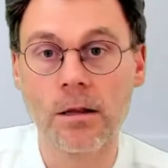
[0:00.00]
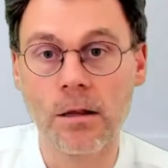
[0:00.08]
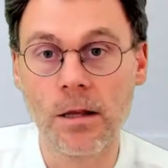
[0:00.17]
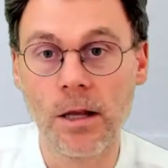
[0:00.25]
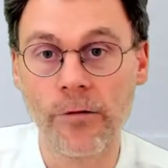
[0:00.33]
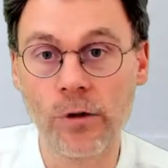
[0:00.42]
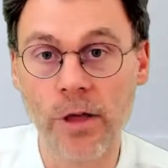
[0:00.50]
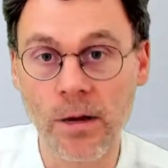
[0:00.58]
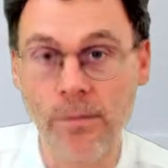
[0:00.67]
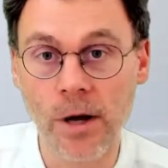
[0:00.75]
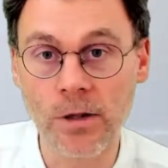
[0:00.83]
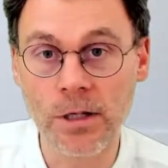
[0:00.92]
if you think
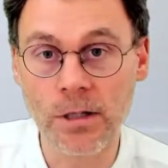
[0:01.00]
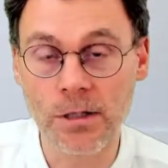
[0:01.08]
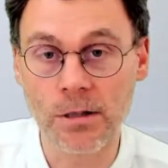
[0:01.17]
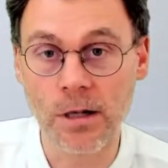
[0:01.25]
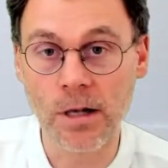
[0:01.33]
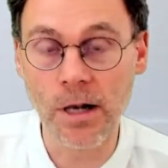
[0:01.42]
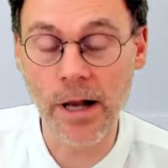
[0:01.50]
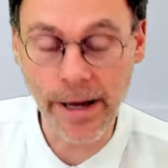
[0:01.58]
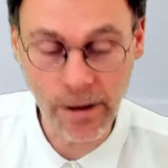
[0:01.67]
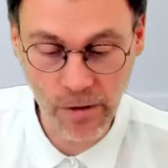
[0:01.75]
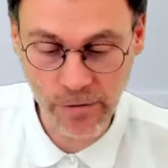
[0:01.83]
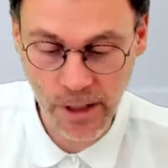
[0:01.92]
about it, the
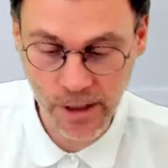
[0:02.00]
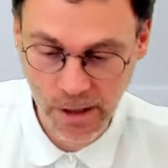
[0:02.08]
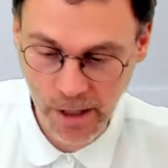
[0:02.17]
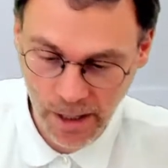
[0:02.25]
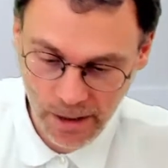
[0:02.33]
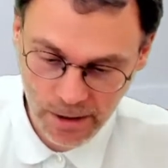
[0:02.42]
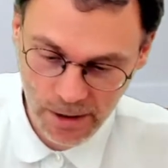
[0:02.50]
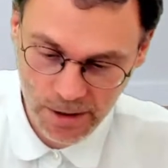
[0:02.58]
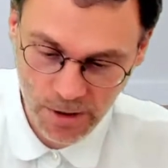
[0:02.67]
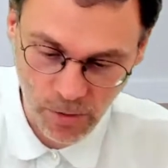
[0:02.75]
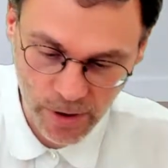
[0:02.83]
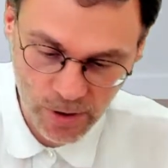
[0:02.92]
length of that line is
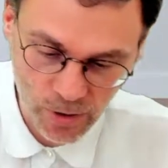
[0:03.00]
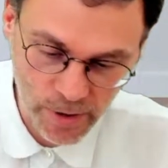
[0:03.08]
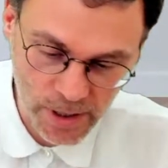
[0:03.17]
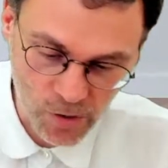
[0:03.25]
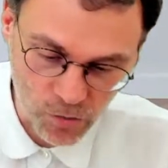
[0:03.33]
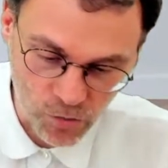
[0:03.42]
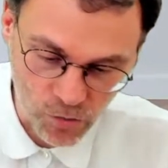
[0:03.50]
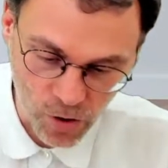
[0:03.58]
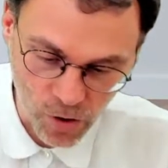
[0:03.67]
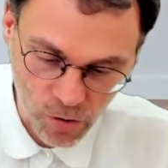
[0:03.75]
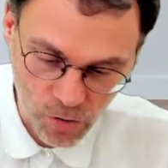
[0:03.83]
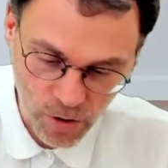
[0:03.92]
going to be
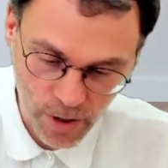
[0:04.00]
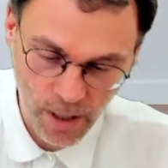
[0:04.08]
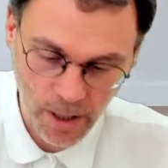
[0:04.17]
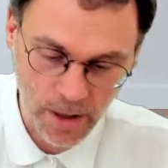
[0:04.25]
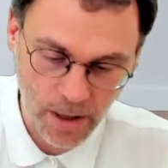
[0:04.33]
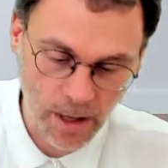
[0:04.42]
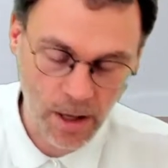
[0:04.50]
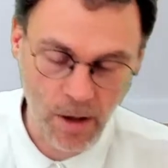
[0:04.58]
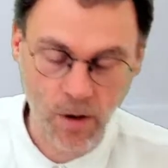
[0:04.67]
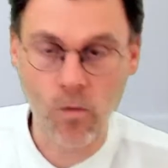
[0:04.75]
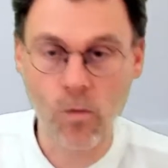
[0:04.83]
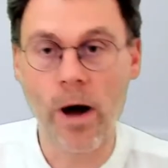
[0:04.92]
rho.
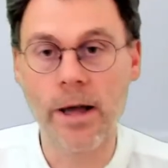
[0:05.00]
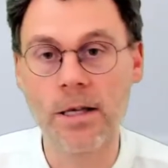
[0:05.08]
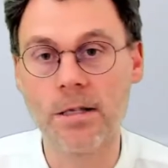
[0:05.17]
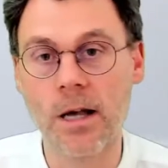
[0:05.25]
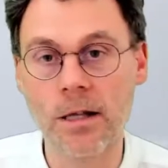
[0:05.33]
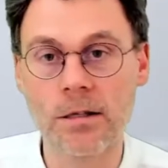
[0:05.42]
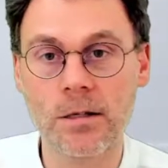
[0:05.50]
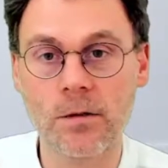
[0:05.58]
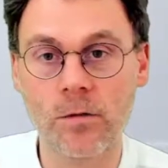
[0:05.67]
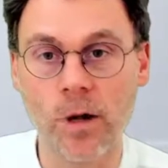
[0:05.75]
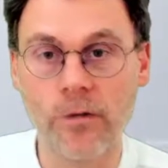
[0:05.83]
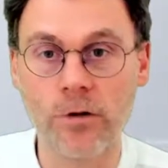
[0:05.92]
Why is that?
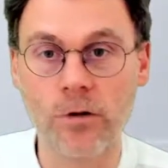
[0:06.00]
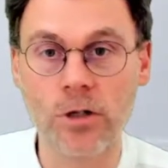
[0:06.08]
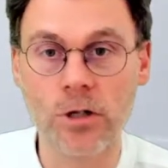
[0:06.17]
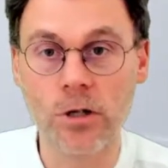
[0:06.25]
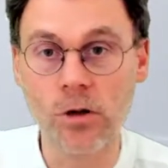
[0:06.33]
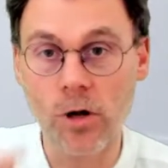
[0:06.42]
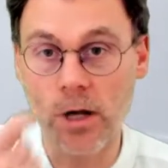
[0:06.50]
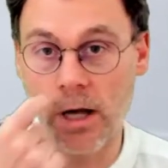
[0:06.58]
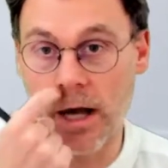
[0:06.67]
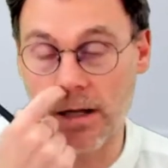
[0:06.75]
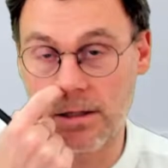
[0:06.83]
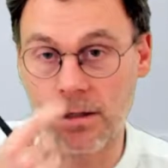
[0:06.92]
Well, if you just look
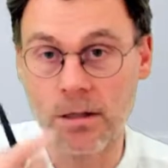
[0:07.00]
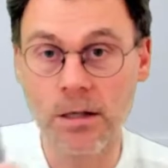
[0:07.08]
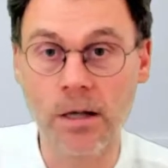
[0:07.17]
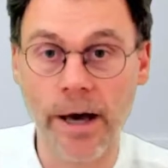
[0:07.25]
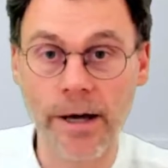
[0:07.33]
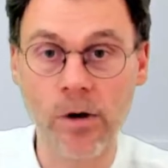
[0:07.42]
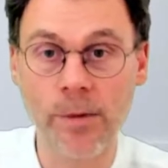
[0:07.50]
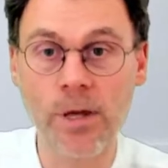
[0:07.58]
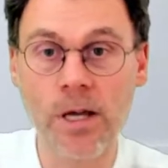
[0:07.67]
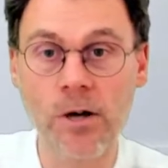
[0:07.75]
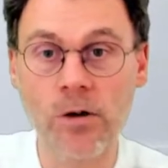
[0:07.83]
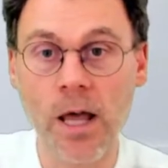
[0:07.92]
at the diagram
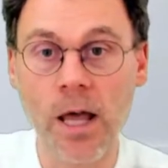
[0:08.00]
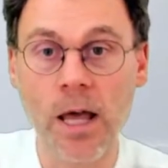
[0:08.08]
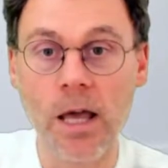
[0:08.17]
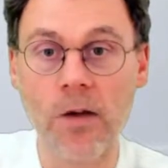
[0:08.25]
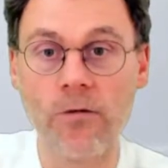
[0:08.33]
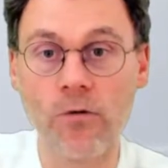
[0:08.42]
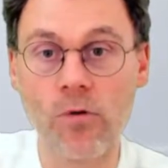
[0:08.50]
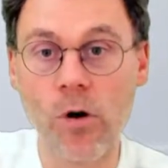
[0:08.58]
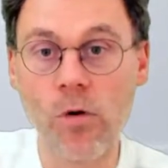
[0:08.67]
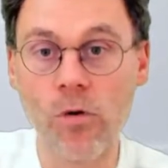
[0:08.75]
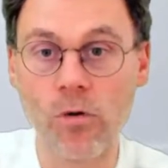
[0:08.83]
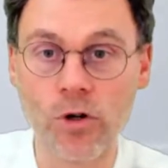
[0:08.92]
here, if
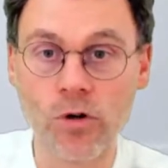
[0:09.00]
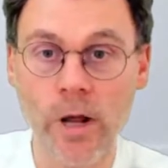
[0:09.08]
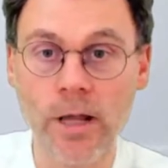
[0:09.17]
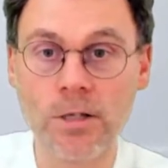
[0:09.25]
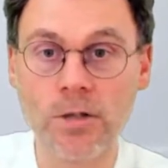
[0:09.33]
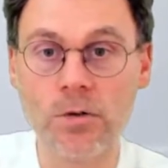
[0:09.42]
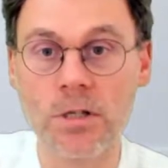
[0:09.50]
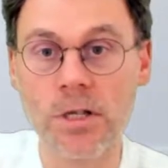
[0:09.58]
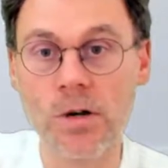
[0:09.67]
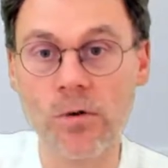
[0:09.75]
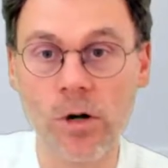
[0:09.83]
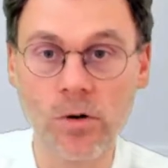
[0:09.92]
rho shrinks to
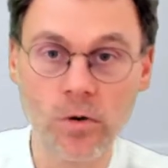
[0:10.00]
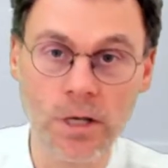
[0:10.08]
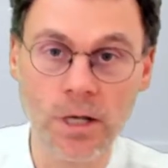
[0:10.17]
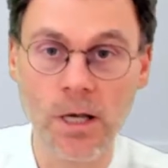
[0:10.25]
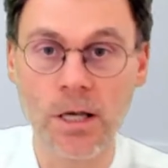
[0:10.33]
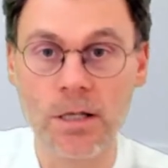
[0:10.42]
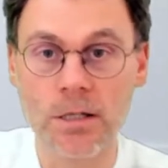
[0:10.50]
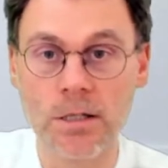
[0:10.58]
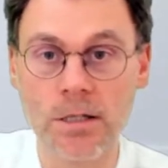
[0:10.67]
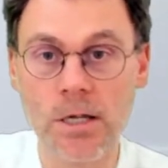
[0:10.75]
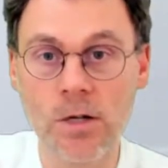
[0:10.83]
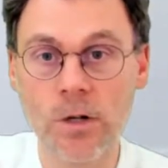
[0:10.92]
0,
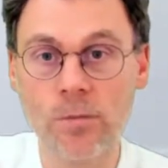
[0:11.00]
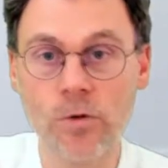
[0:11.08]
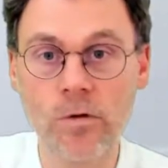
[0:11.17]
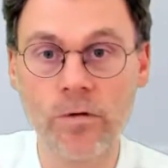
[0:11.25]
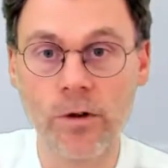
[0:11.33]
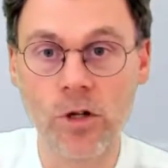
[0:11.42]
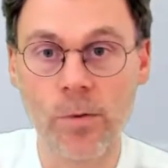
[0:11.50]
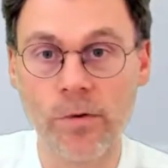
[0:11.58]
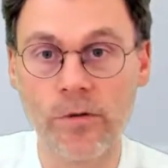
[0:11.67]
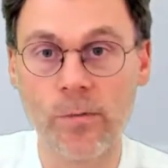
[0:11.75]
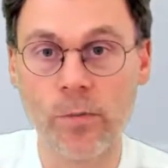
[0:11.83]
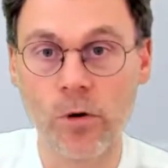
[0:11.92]
z will move on top of
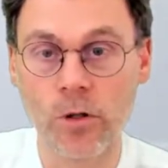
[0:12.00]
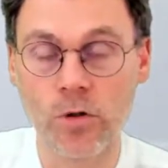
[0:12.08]
the point